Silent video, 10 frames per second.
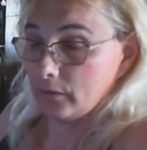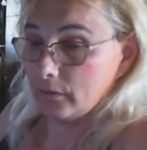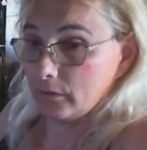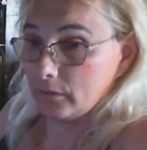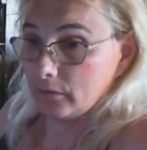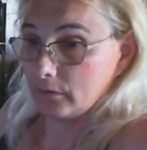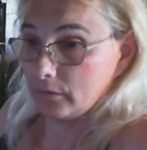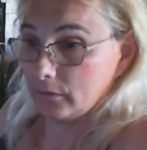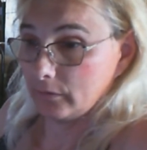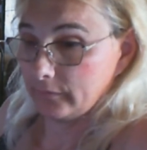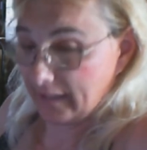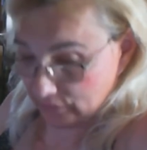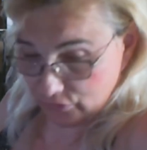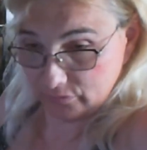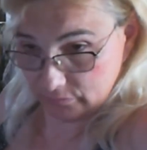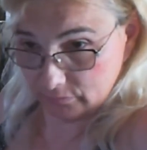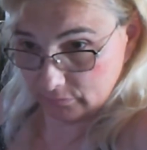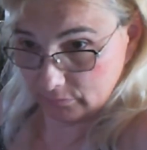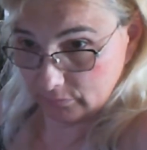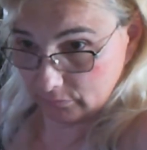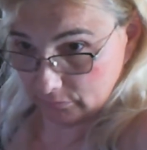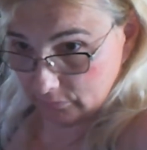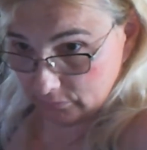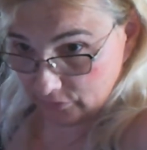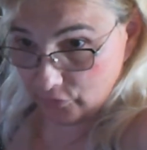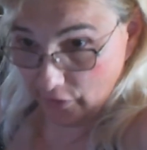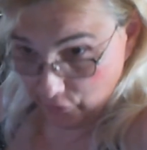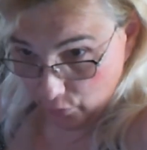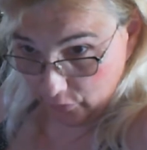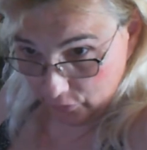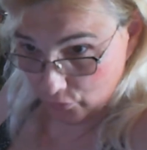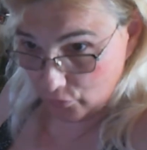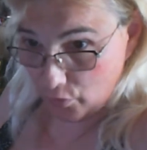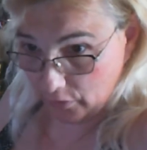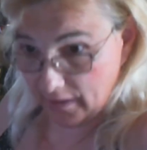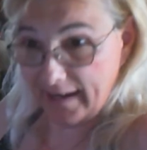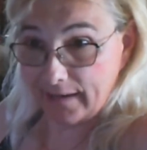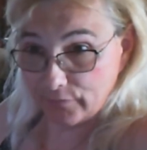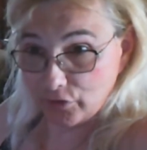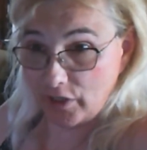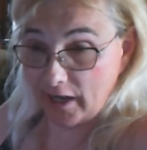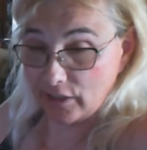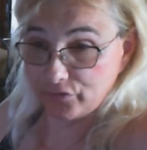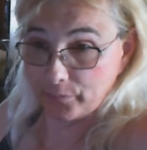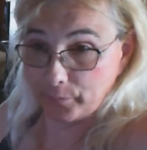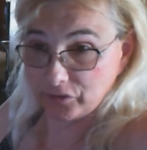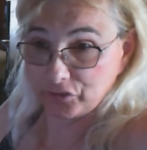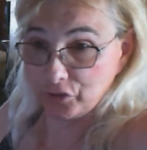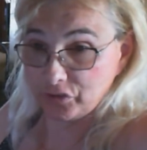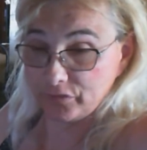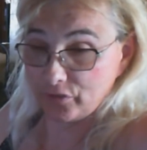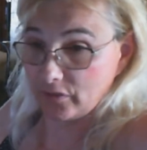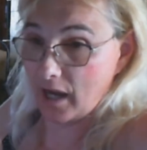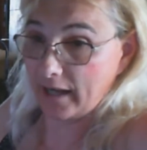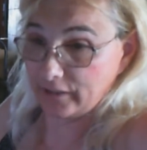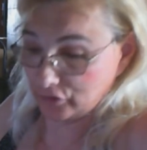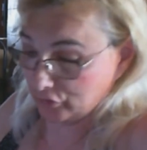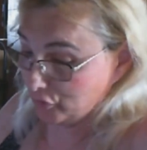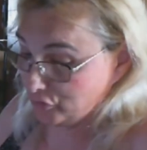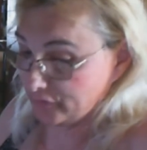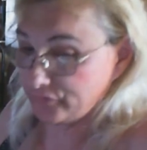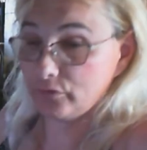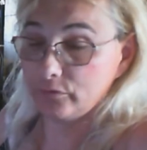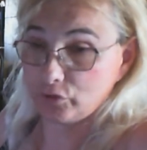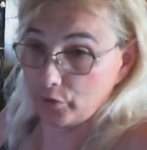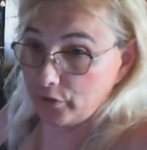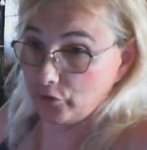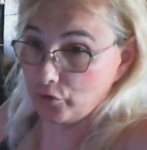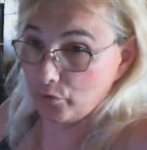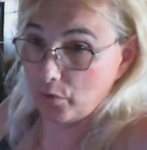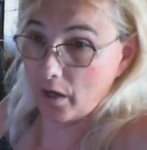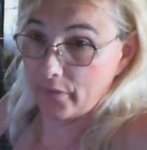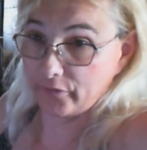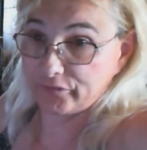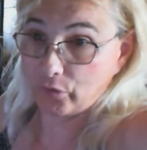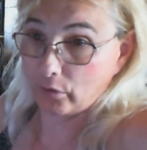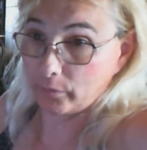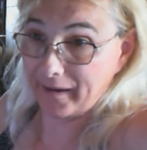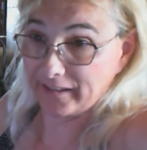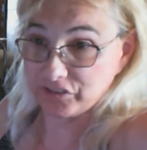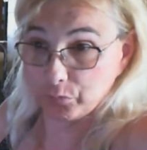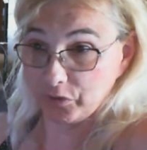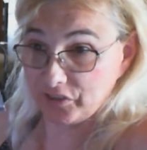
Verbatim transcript: that's, then you can have it changed from exclusive to non-exclusive, so you can do other formats, which I want to do.